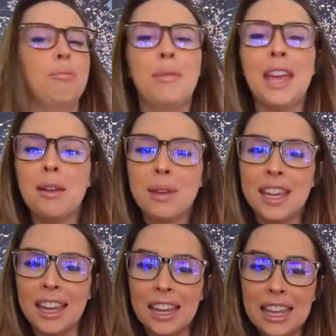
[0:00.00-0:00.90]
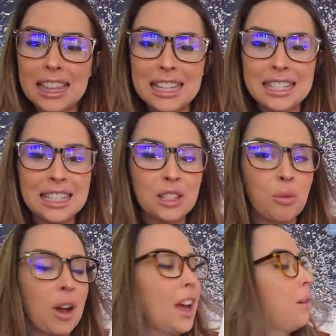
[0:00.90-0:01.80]
Maybe this is
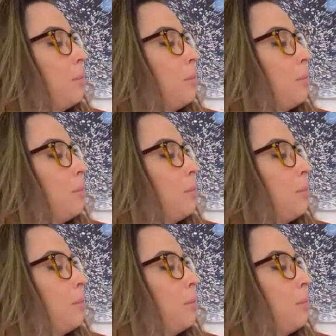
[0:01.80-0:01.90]
why